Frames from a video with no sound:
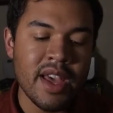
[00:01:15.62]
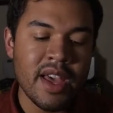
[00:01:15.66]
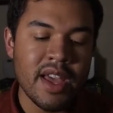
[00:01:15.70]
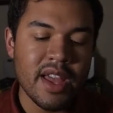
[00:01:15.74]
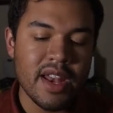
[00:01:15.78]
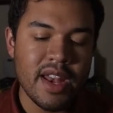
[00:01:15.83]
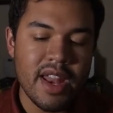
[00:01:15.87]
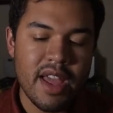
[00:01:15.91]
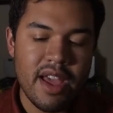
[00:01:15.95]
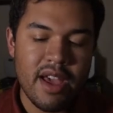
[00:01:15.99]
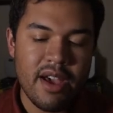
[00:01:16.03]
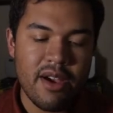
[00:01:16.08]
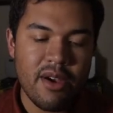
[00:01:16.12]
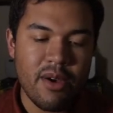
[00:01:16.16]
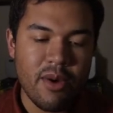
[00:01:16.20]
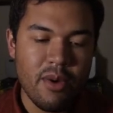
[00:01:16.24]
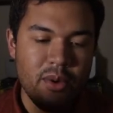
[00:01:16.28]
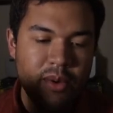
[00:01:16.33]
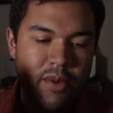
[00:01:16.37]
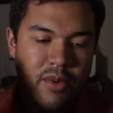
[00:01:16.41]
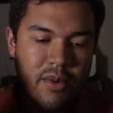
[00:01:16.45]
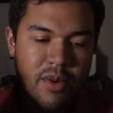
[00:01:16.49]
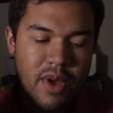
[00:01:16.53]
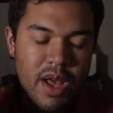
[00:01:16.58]

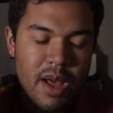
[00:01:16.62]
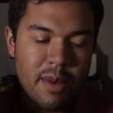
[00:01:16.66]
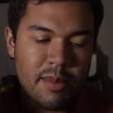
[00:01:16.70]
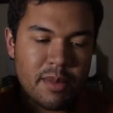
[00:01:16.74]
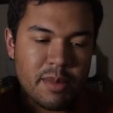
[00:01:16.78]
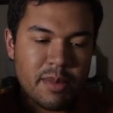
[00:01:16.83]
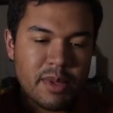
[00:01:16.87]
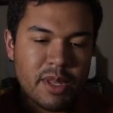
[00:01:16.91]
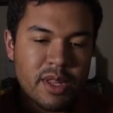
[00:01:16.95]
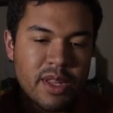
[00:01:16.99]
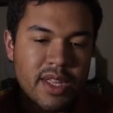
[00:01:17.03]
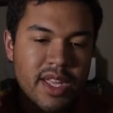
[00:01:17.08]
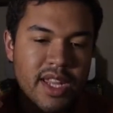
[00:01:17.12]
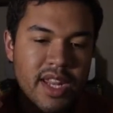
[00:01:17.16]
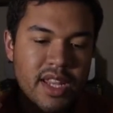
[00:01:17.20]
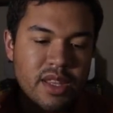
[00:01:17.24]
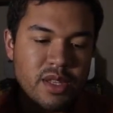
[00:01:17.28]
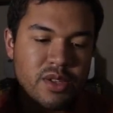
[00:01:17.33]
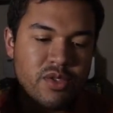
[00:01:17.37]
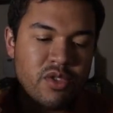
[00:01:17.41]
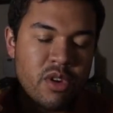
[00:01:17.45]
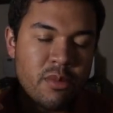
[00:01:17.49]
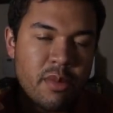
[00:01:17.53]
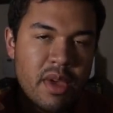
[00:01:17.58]
Now, I'm going to be looking at
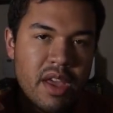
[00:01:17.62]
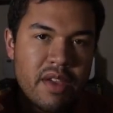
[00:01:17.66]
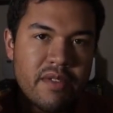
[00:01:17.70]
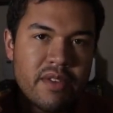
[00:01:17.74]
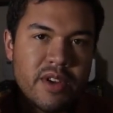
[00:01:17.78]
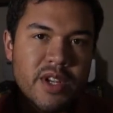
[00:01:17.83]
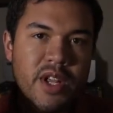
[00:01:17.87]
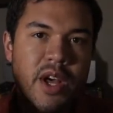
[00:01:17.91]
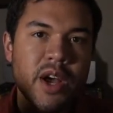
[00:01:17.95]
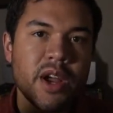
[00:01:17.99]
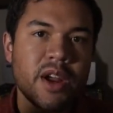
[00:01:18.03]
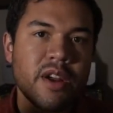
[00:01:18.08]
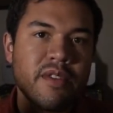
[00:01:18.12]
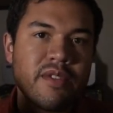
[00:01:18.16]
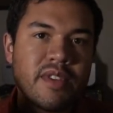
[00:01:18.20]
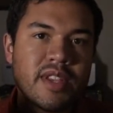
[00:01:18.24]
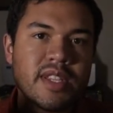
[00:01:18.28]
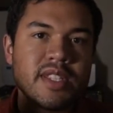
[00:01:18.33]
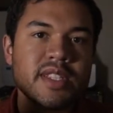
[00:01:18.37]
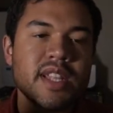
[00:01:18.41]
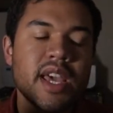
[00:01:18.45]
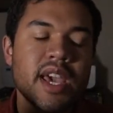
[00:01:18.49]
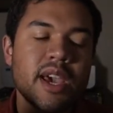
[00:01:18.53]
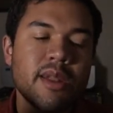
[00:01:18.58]
this from a photography
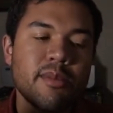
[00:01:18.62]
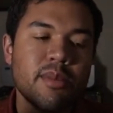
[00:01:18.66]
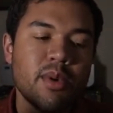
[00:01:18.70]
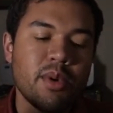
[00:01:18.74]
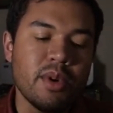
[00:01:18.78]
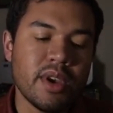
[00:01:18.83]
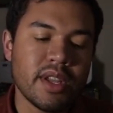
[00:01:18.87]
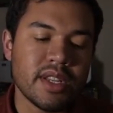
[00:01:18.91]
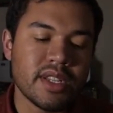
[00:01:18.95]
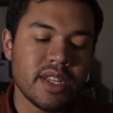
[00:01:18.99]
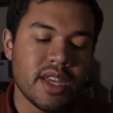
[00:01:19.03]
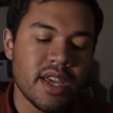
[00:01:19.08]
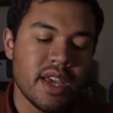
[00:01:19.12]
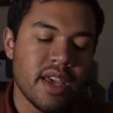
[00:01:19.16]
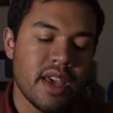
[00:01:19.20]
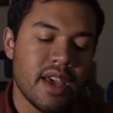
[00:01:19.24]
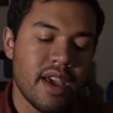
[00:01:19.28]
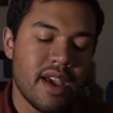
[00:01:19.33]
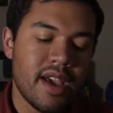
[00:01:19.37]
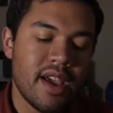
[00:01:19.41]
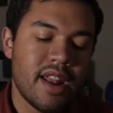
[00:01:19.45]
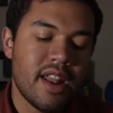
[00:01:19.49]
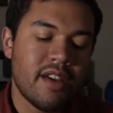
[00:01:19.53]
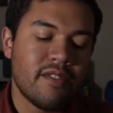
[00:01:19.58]
standpoint,
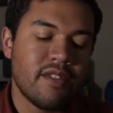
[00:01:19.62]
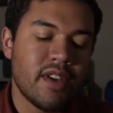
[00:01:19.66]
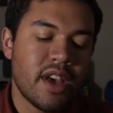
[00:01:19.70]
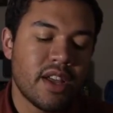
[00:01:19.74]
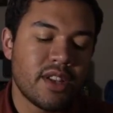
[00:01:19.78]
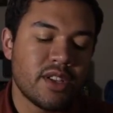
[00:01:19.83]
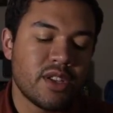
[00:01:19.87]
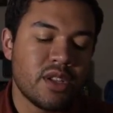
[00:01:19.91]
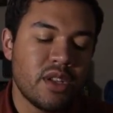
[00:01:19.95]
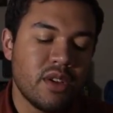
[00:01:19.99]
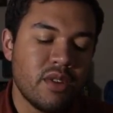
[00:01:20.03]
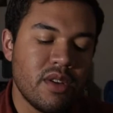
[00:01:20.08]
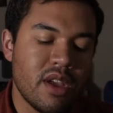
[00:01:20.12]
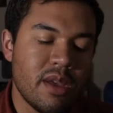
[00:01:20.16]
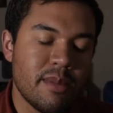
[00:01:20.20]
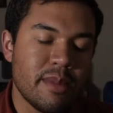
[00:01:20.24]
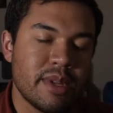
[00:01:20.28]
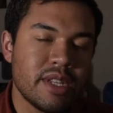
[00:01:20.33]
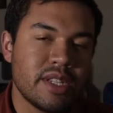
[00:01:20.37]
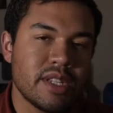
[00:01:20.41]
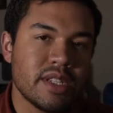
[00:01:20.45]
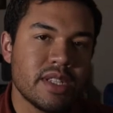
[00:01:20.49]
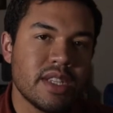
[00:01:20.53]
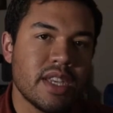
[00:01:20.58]
and I've got two
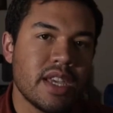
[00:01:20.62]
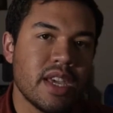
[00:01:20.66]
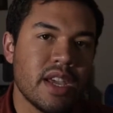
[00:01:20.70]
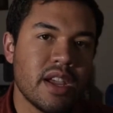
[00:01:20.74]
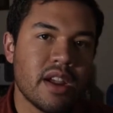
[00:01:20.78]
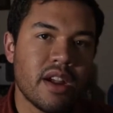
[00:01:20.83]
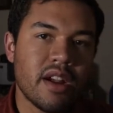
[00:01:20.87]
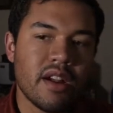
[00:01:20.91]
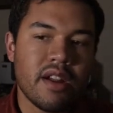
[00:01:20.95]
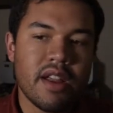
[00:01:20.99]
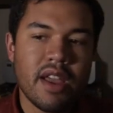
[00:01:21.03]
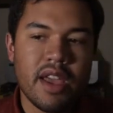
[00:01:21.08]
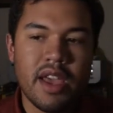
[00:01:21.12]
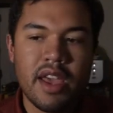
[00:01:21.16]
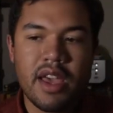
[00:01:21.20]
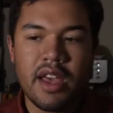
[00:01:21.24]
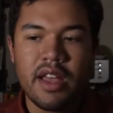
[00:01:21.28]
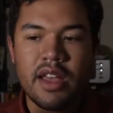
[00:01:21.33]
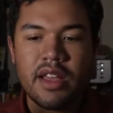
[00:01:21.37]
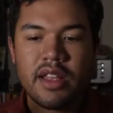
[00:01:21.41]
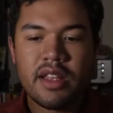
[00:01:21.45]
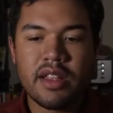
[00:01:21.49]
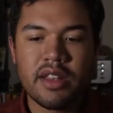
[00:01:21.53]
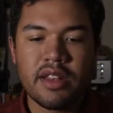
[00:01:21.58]
images here,
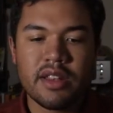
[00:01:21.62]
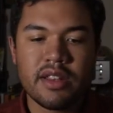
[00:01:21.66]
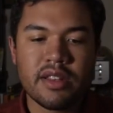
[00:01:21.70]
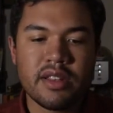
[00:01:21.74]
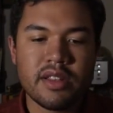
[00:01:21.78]
and